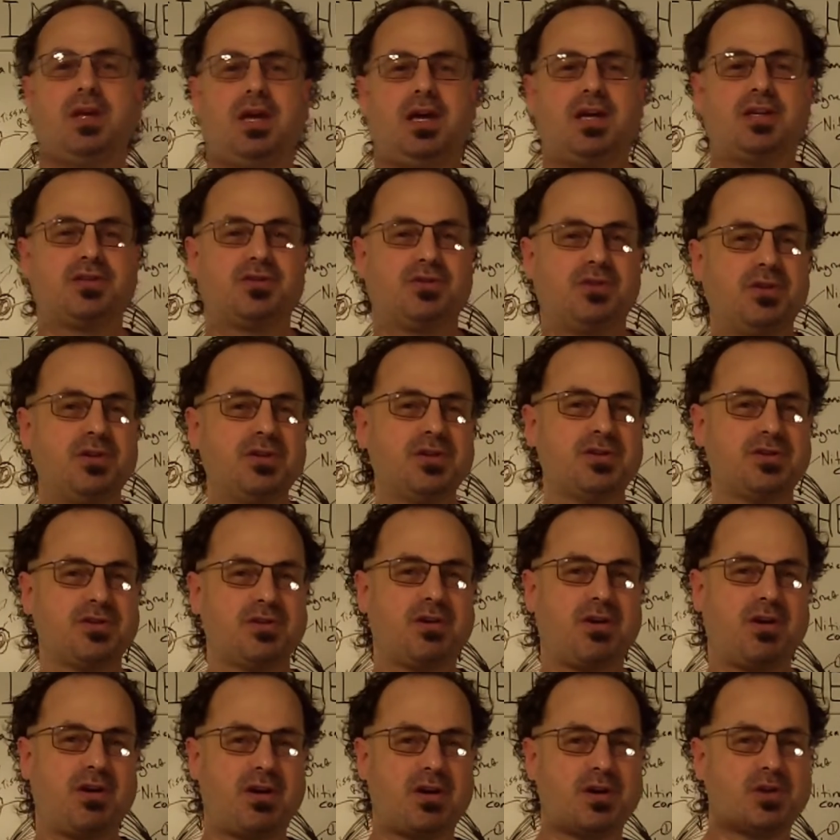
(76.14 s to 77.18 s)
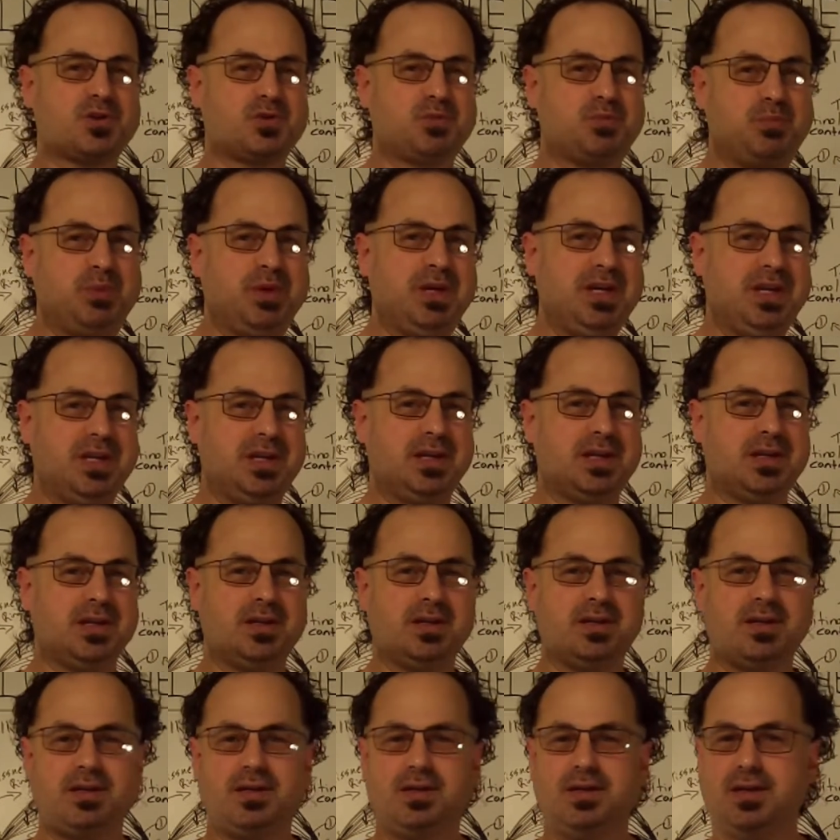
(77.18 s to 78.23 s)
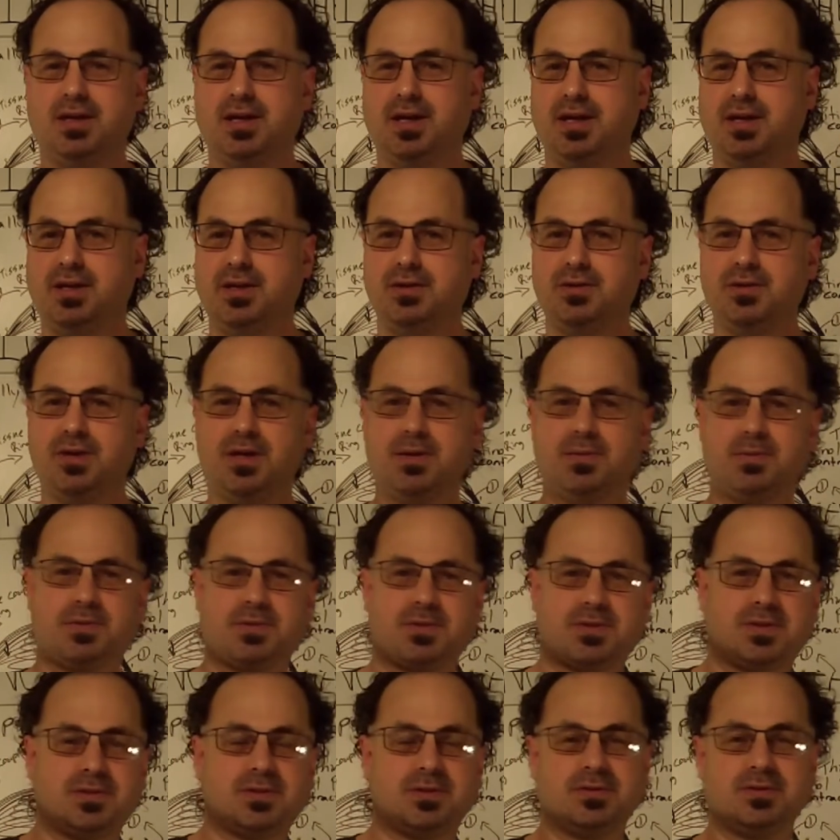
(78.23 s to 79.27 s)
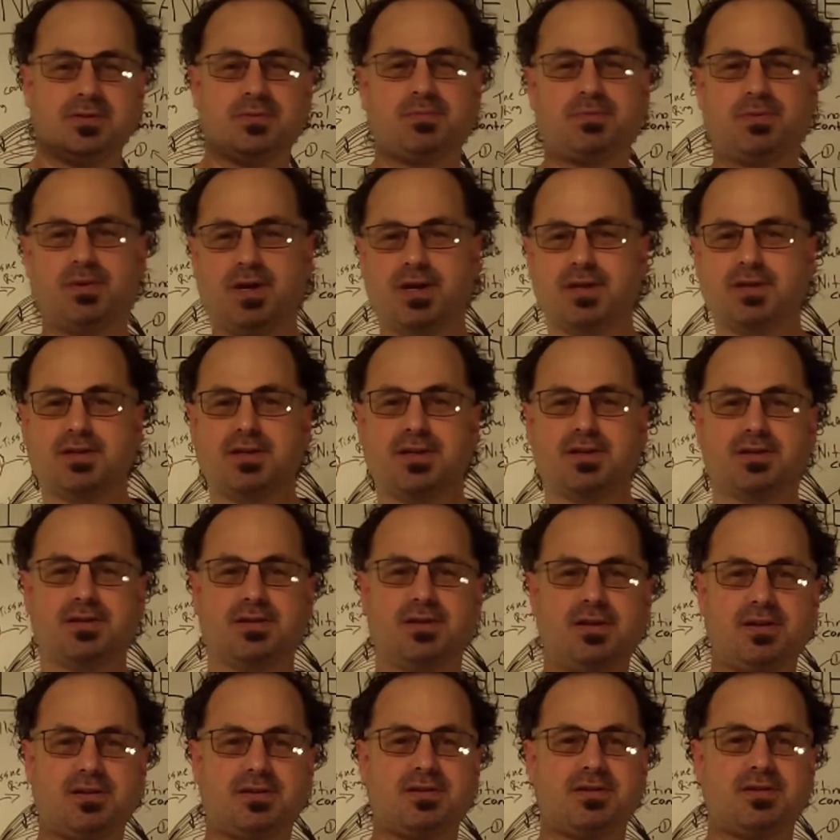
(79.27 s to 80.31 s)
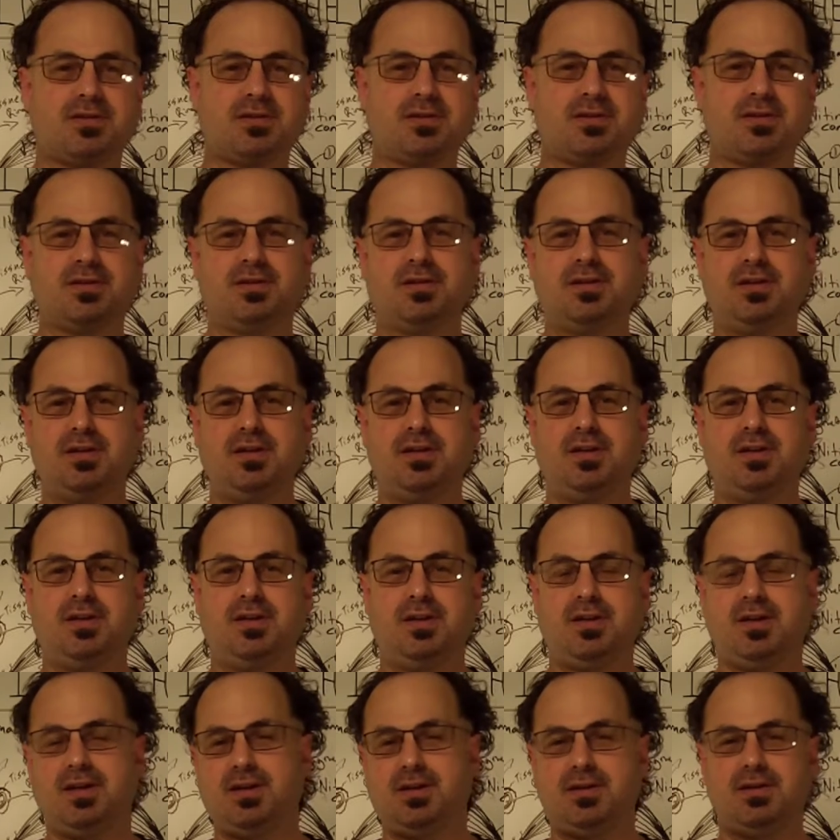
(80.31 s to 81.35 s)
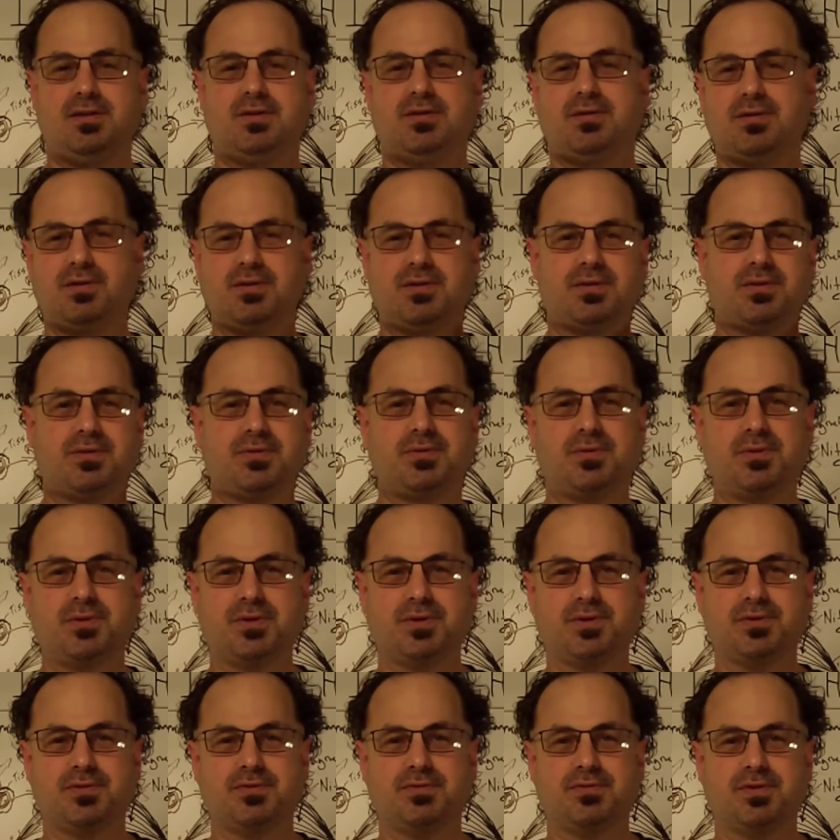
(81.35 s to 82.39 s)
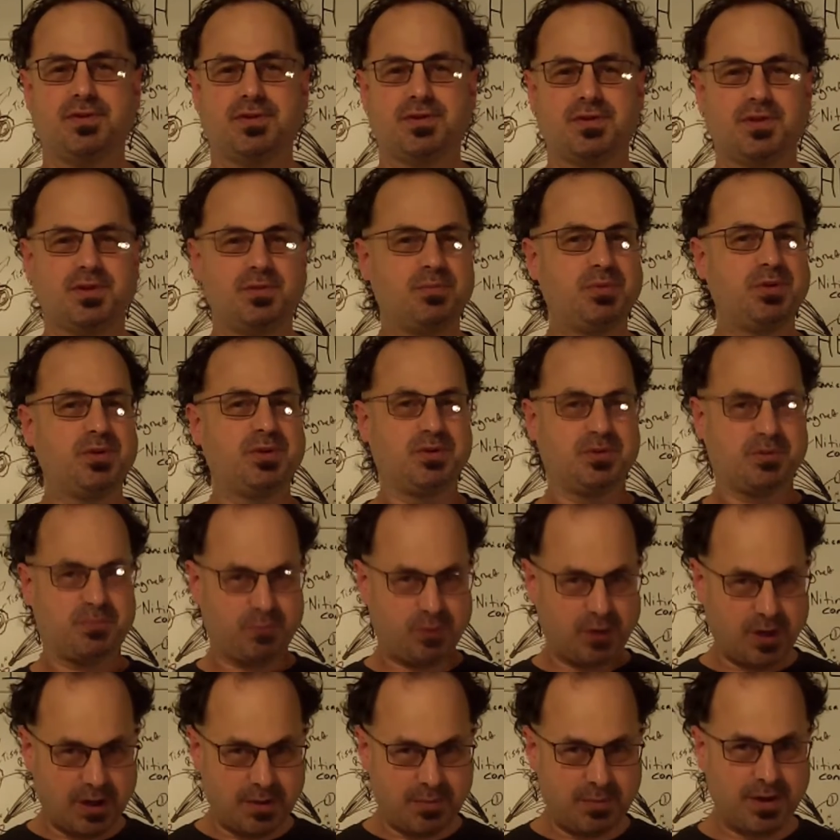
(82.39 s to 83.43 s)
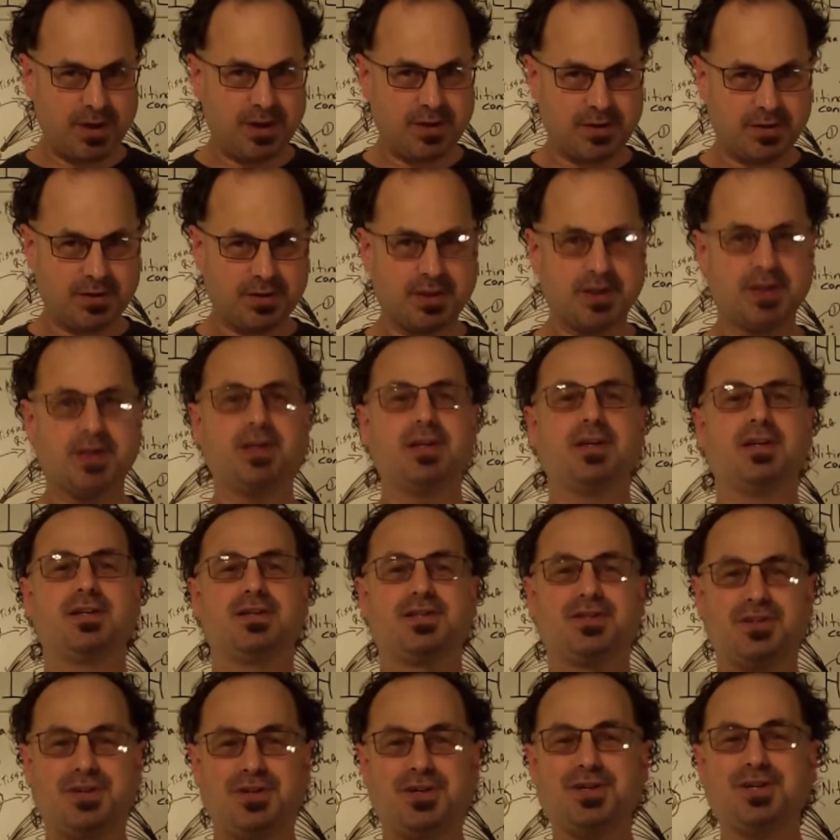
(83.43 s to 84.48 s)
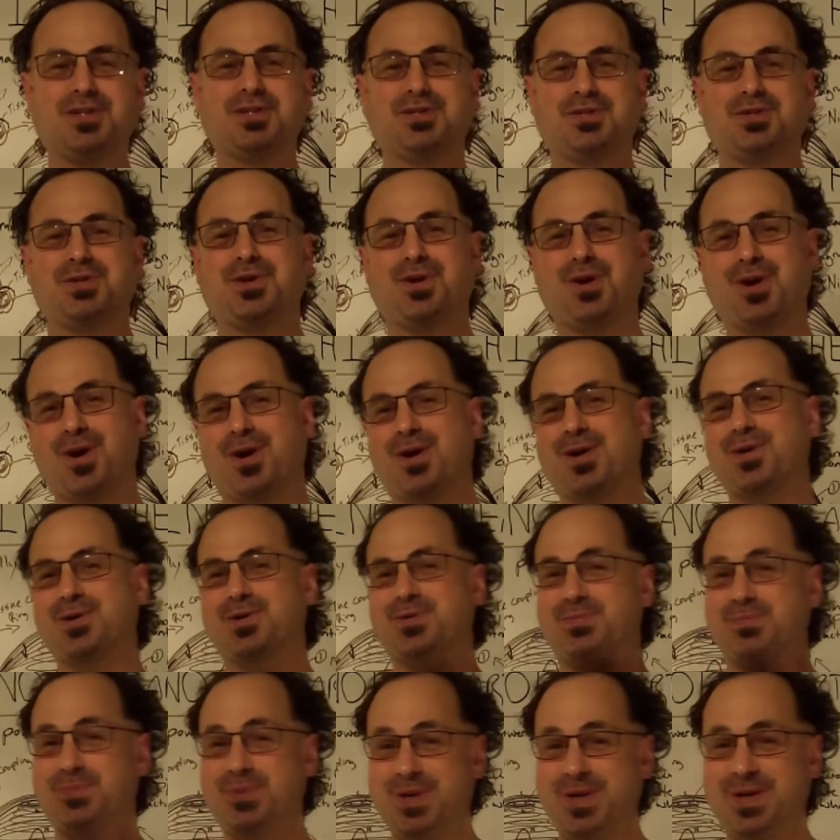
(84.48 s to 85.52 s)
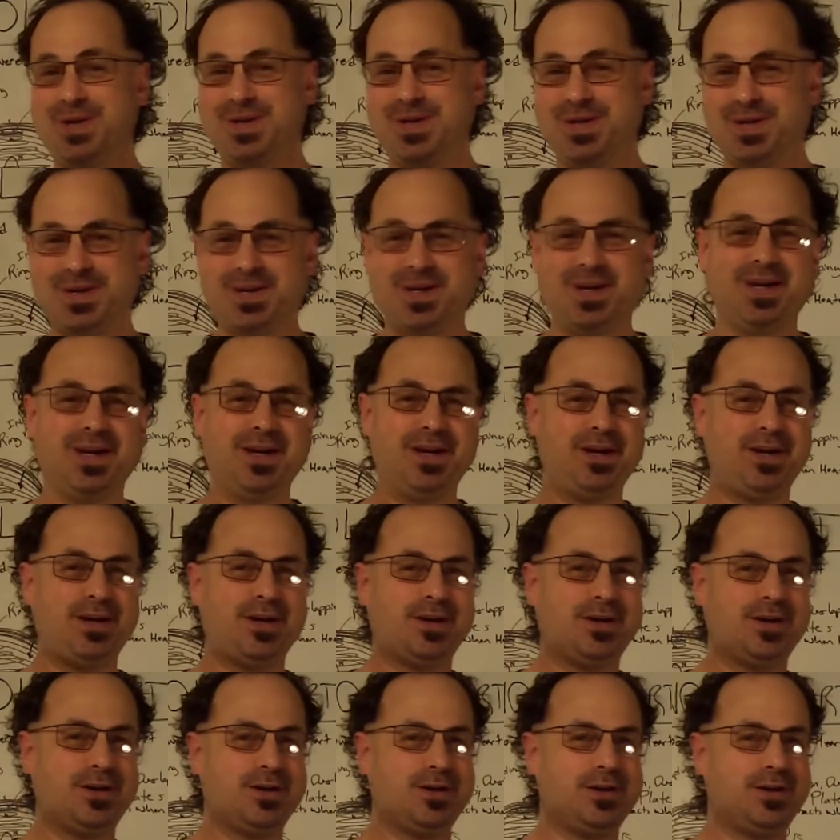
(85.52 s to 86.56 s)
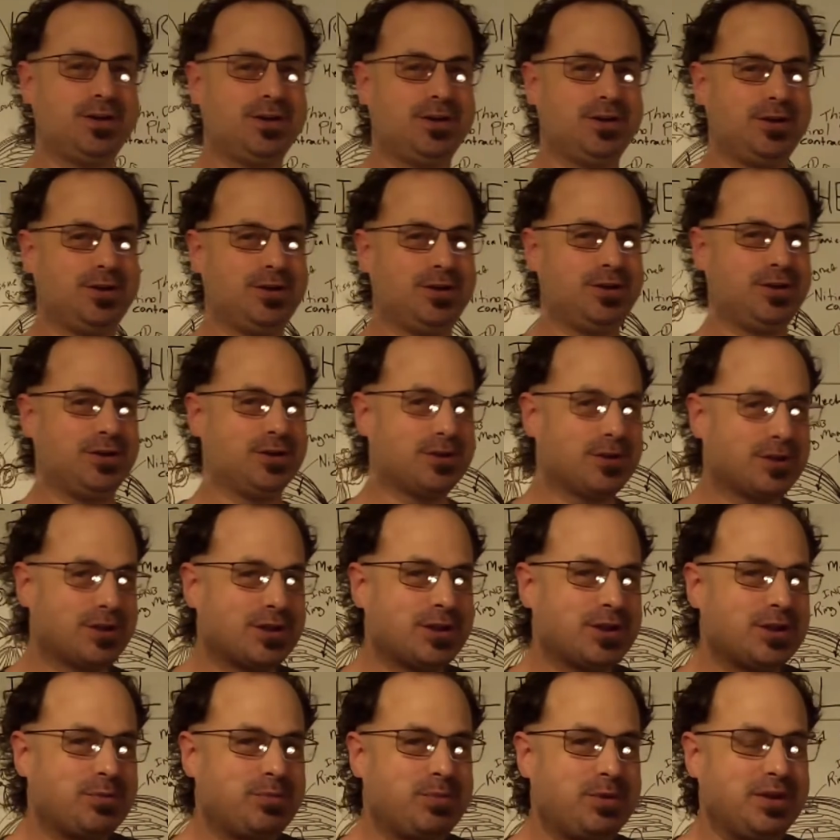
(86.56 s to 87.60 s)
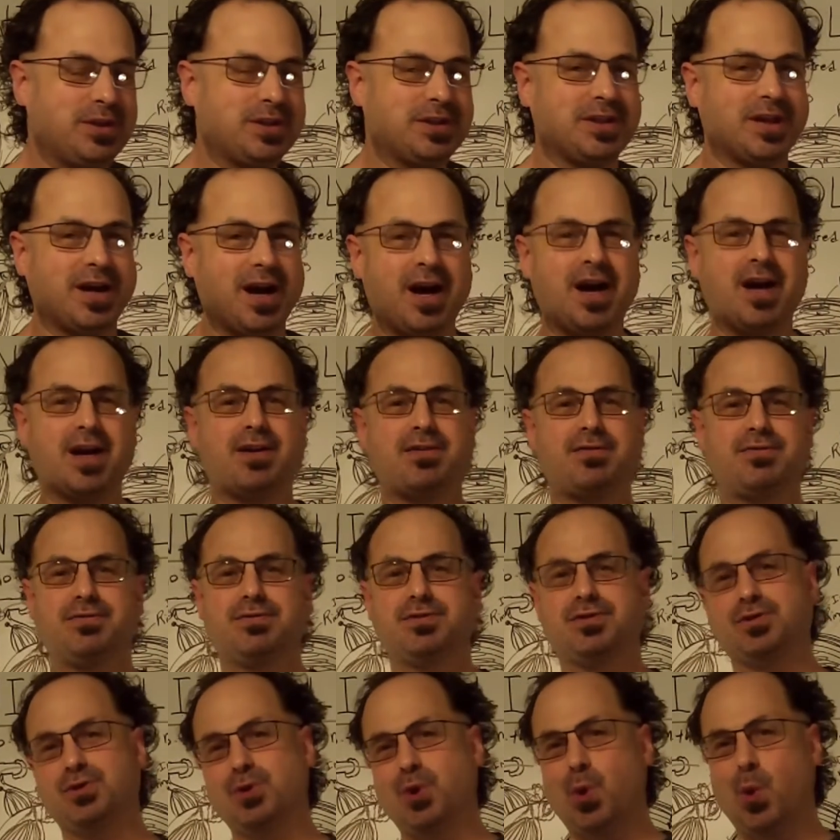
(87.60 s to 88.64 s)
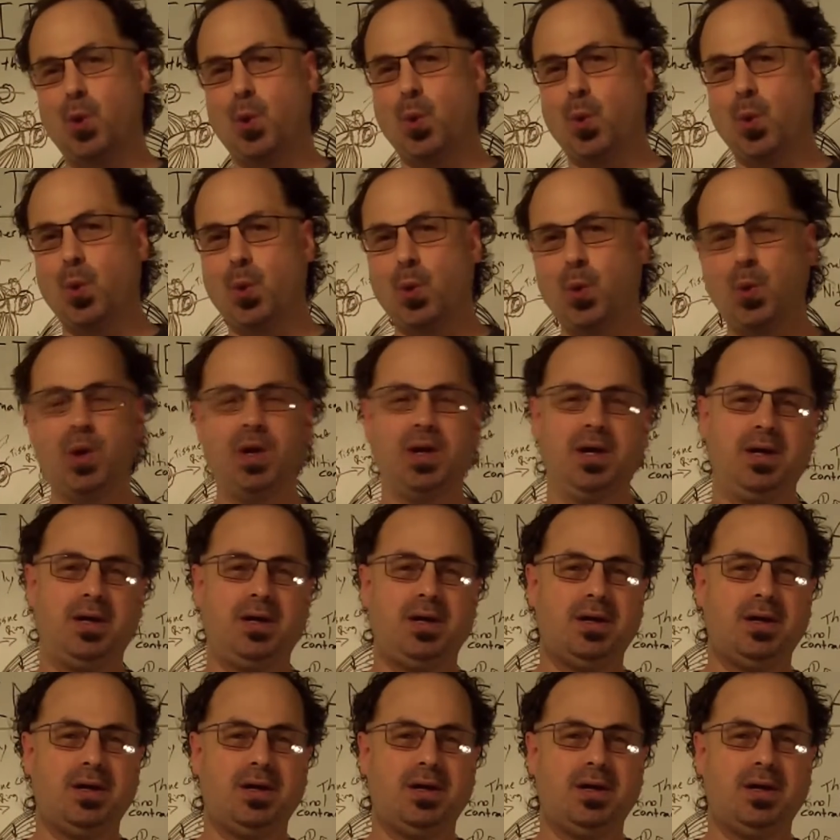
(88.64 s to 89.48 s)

as long as your heart's beating and you're able to process oxygen, and all your other organs are functioning, but primarily, as long as your heart is beating, you're going to be alive. So,